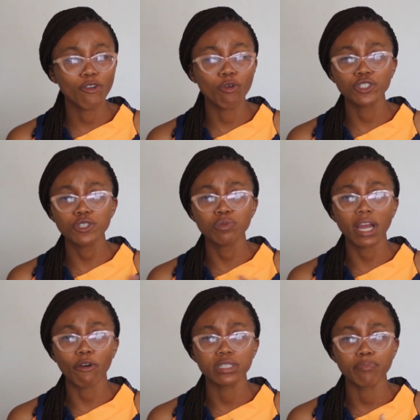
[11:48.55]
It was just when
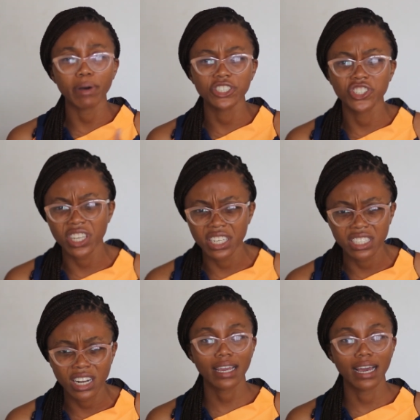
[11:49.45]
I was batch
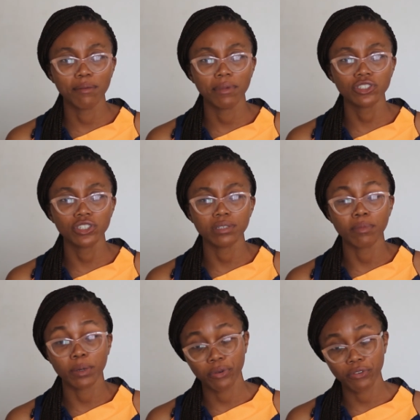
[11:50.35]
sending, like I mentioned in
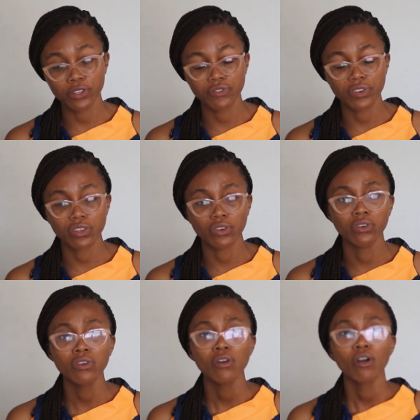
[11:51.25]
my previous video.